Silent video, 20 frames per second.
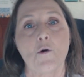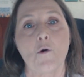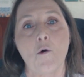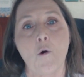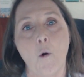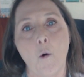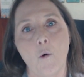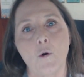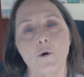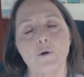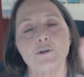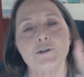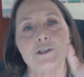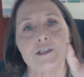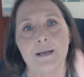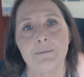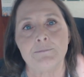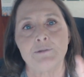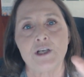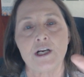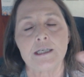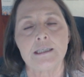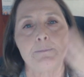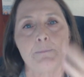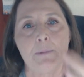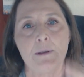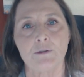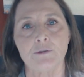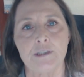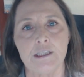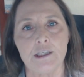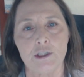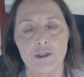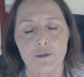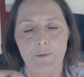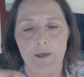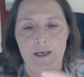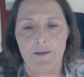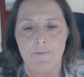core subjects built into it,